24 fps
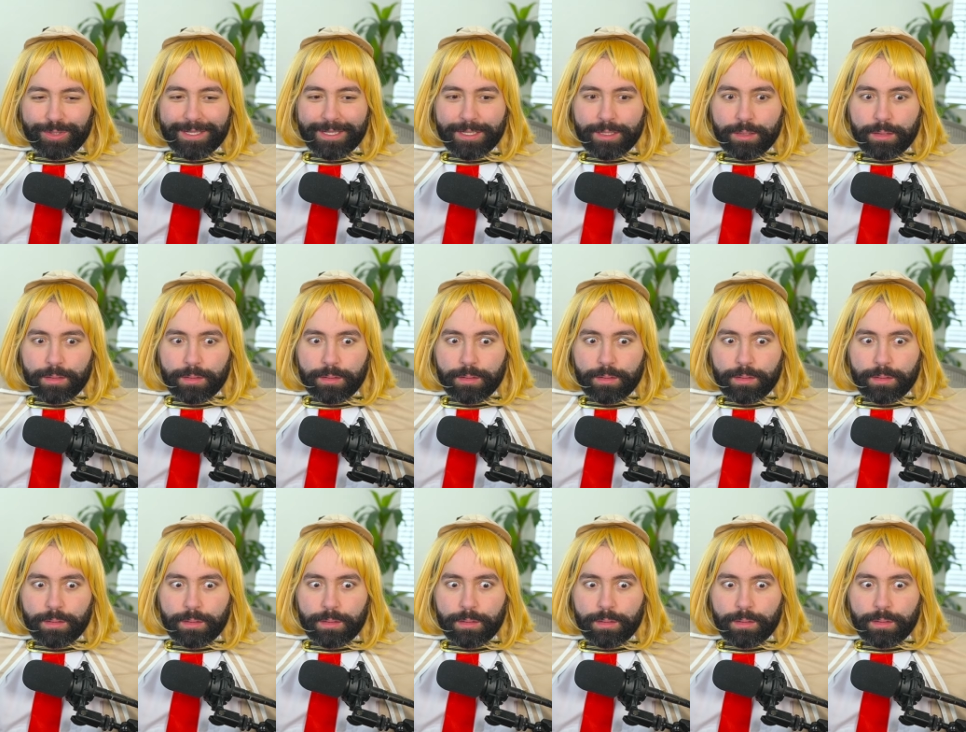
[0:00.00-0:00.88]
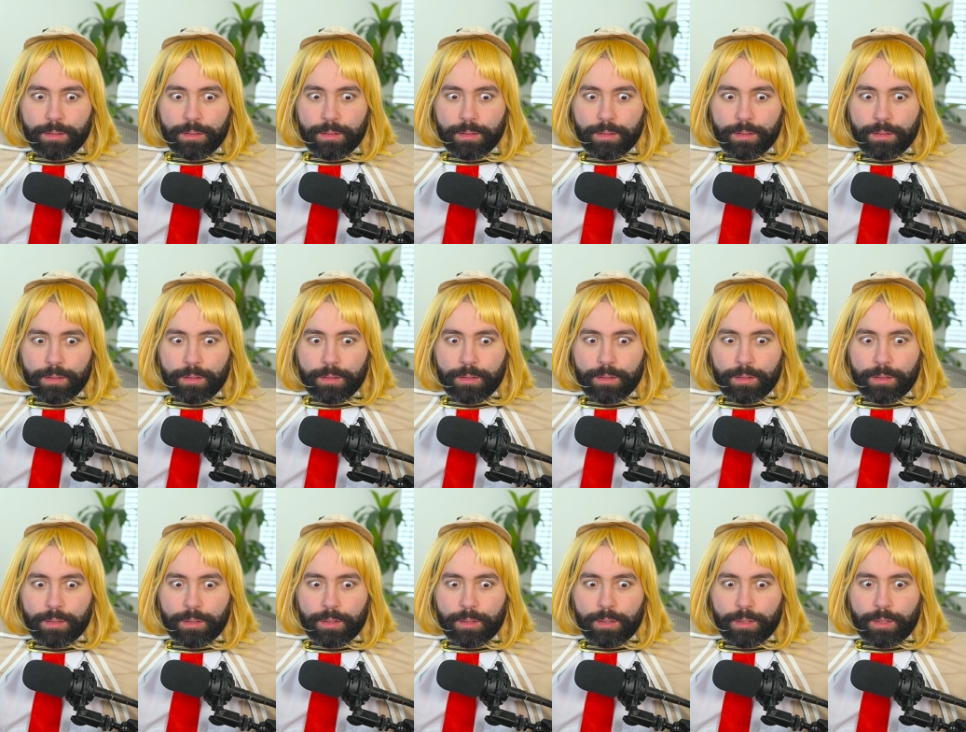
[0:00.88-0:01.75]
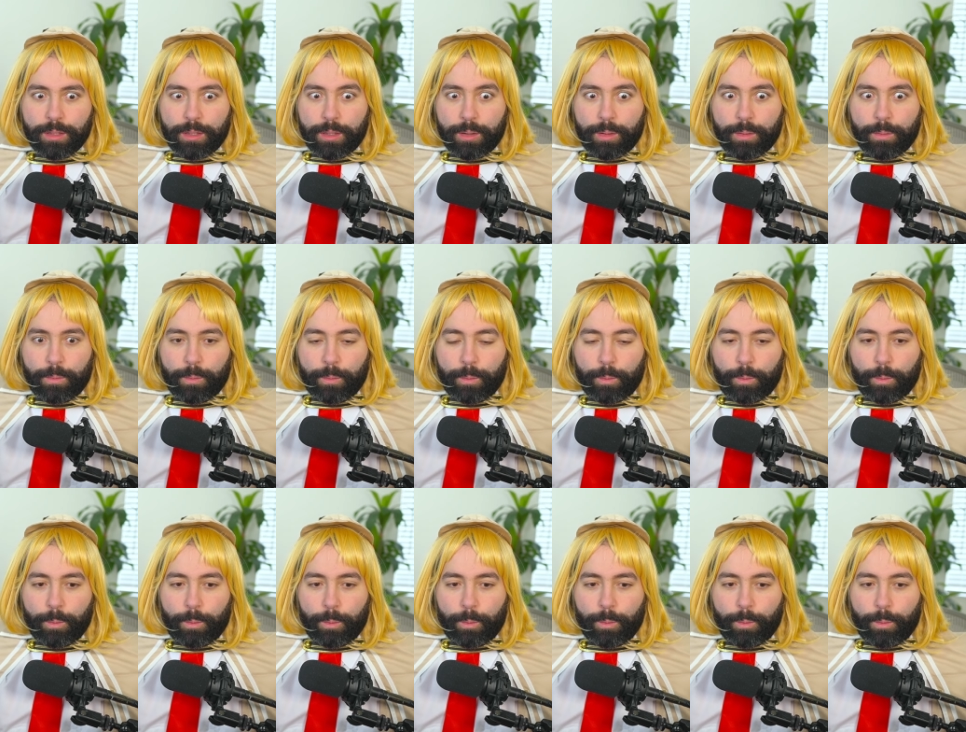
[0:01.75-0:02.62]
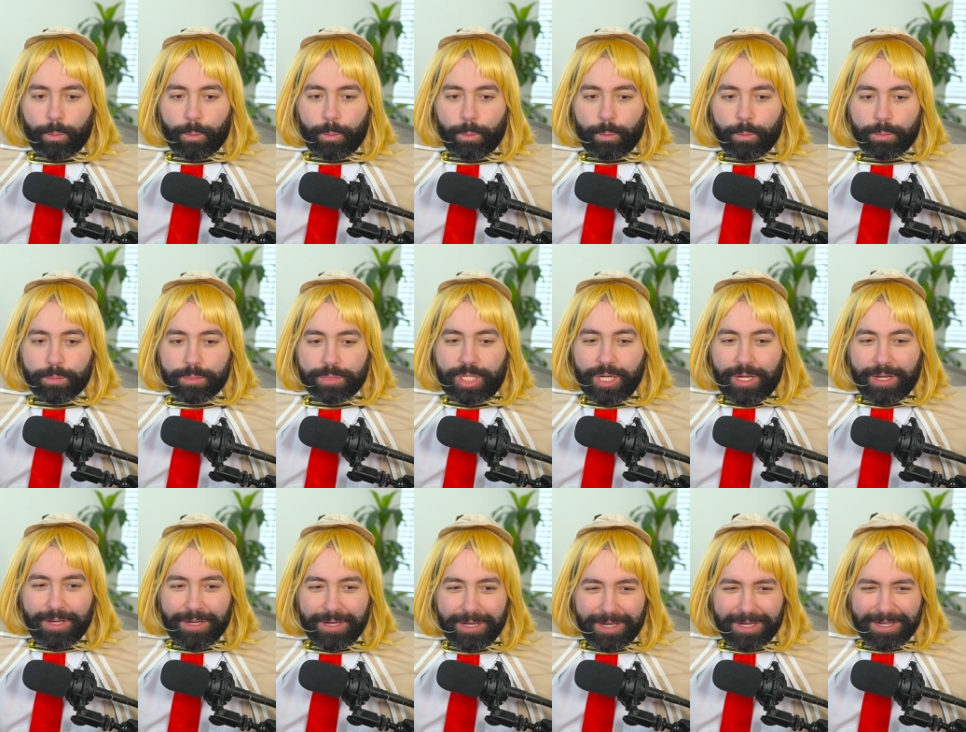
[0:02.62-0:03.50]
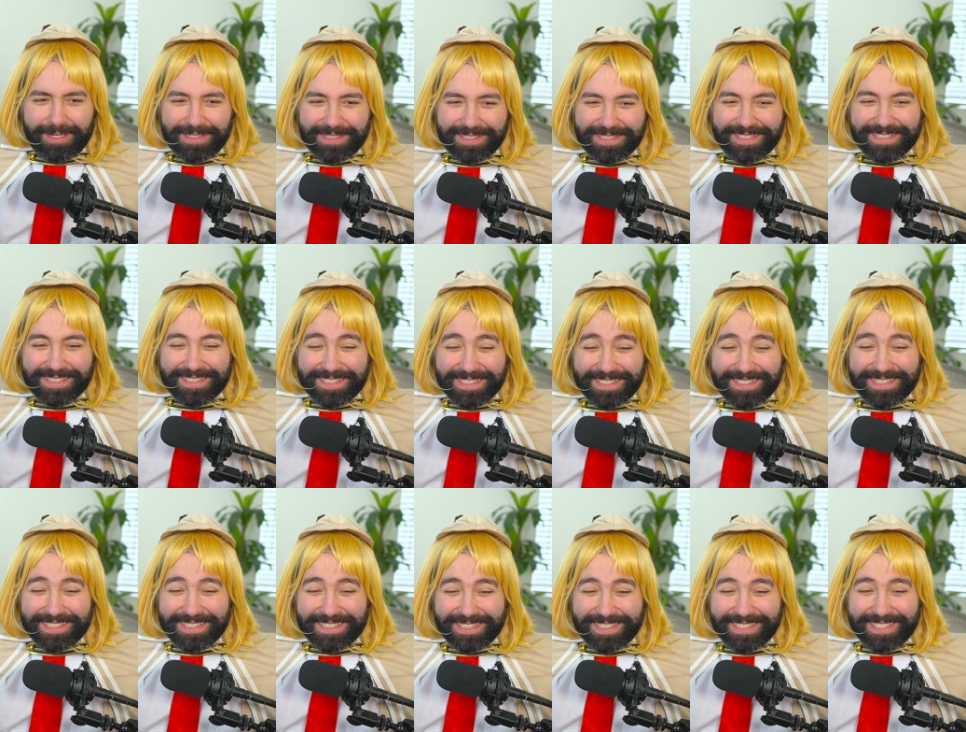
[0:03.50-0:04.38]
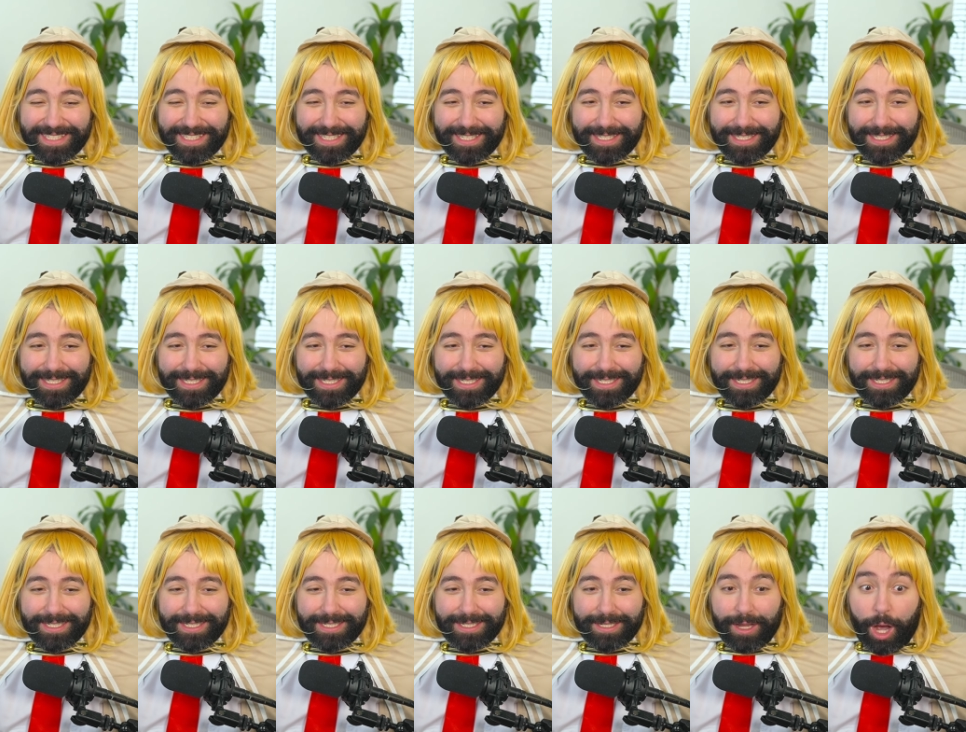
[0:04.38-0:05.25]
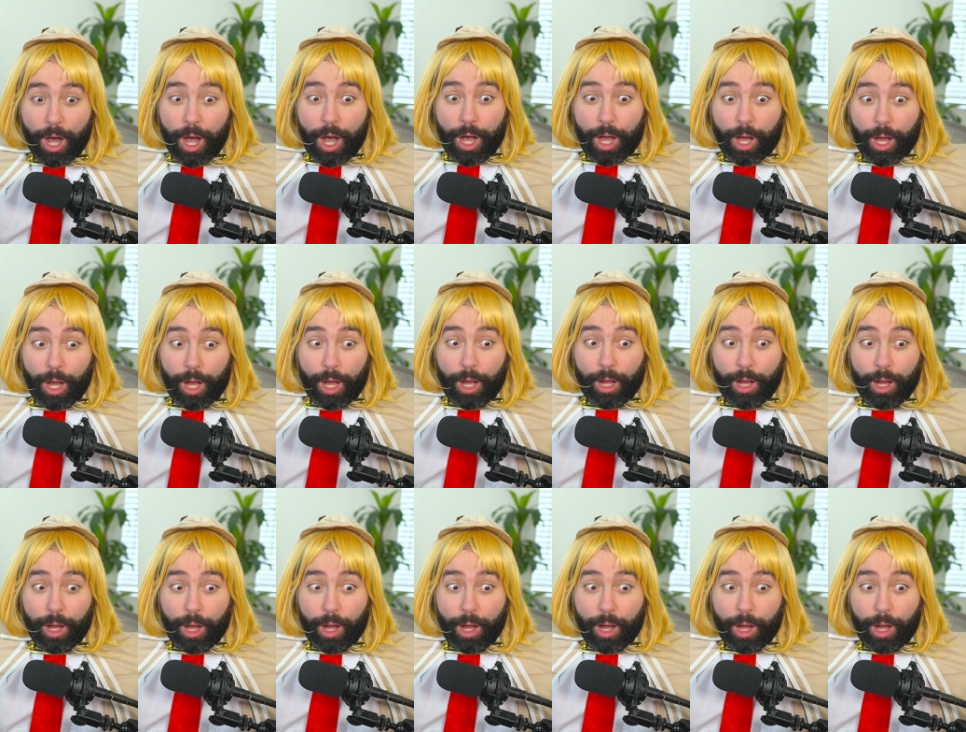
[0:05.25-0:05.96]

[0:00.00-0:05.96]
No more gamer mode. What the hell? I wasn't even looking at him. Oh, oh, my god.